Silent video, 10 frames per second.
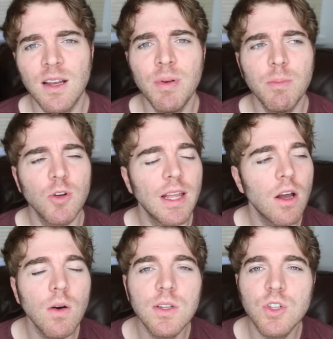some people are
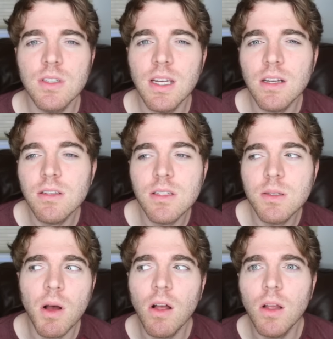like, oh, it's just like a
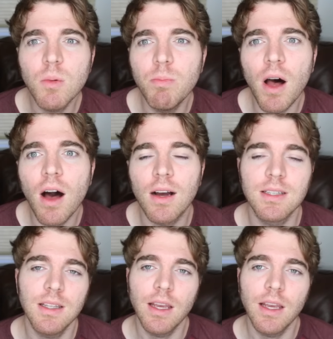small box.